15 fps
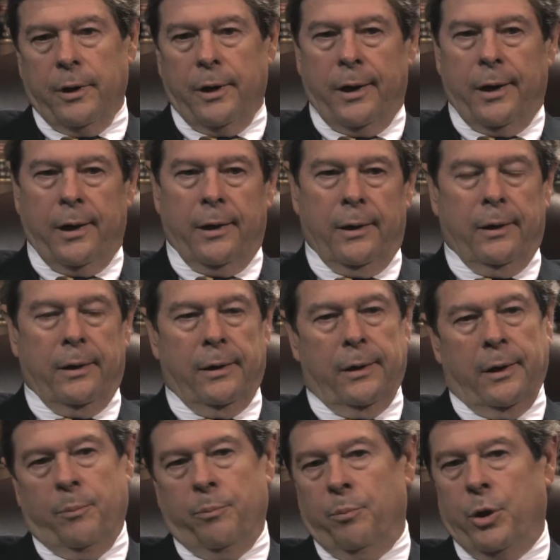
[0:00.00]
uh,
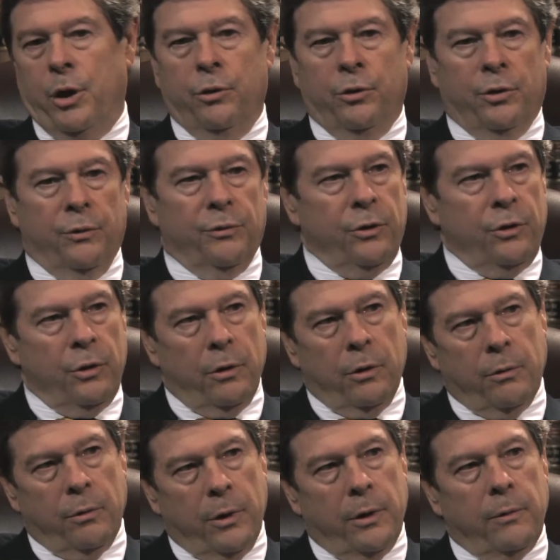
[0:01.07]
abuse of
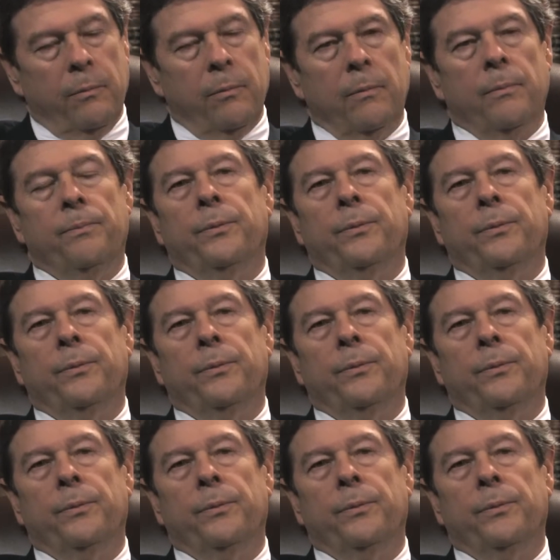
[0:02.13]
children.